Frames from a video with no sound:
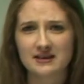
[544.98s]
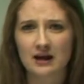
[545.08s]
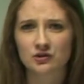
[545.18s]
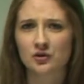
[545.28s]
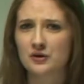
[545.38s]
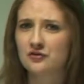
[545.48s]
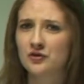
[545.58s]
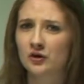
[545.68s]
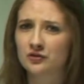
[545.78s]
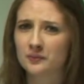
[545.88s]
that choice
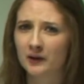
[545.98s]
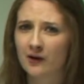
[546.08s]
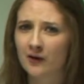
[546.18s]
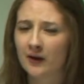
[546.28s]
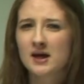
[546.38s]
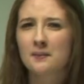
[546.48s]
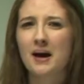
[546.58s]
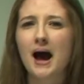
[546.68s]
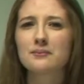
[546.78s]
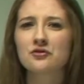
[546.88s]
not to belong,
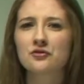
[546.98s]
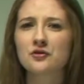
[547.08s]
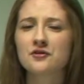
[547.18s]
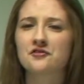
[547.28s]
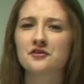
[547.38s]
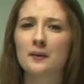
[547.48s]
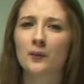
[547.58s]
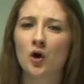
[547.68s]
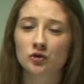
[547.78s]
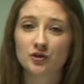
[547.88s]
perhaps through the
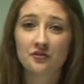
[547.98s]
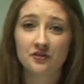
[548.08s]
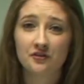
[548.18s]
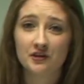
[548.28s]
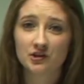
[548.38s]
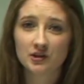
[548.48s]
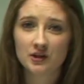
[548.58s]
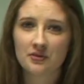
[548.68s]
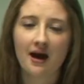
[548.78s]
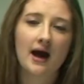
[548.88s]
subconscious
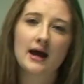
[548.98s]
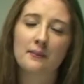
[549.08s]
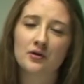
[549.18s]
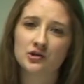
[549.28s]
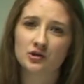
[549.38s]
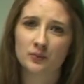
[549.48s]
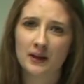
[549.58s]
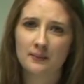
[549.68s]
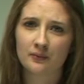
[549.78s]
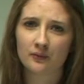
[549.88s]
decision that Aboriginal
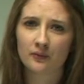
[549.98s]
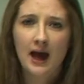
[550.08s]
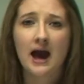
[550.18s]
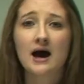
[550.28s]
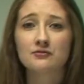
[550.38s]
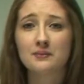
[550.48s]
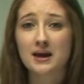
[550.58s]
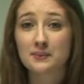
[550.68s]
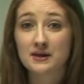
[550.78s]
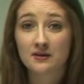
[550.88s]
people have,
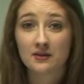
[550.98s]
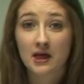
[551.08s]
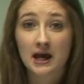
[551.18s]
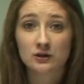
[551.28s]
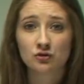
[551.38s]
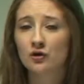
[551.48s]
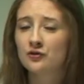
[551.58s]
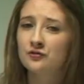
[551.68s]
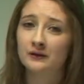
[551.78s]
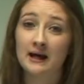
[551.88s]
maybe that they
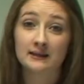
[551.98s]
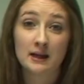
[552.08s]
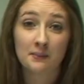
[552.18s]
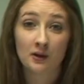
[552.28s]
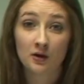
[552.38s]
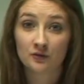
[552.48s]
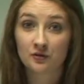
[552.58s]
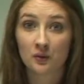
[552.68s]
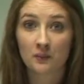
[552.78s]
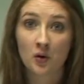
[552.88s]
don't feel like they belong
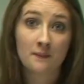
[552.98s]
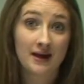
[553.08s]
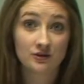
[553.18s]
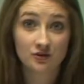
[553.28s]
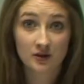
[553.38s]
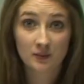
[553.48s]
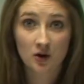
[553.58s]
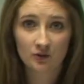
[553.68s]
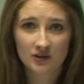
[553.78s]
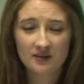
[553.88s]
to a more mainstream
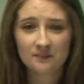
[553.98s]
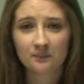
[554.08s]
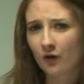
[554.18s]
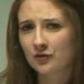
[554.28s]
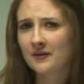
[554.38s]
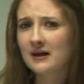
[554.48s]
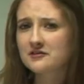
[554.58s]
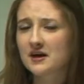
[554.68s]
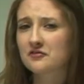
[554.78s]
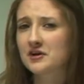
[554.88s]
culture. So that's
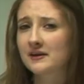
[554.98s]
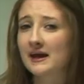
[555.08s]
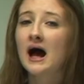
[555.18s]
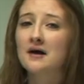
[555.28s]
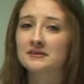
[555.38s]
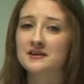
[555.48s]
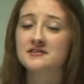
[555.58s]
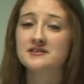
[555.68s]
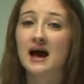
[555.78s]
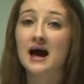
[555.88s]
definitely a really
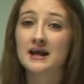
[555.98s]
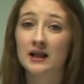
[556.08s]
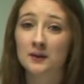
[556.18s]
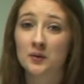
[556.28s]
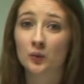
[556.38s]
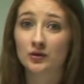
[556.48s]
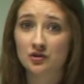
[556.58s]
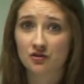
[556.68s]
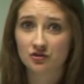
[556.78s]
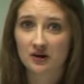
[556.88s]
sad element which
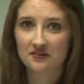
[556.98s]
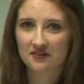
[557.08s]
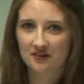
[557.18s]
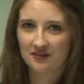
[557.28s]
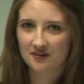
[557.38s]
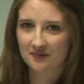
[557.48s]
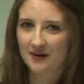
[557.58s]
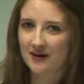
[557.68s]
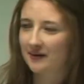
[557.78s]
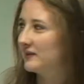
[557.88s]
is addressed through this
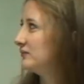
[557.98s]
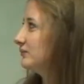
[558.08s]
work.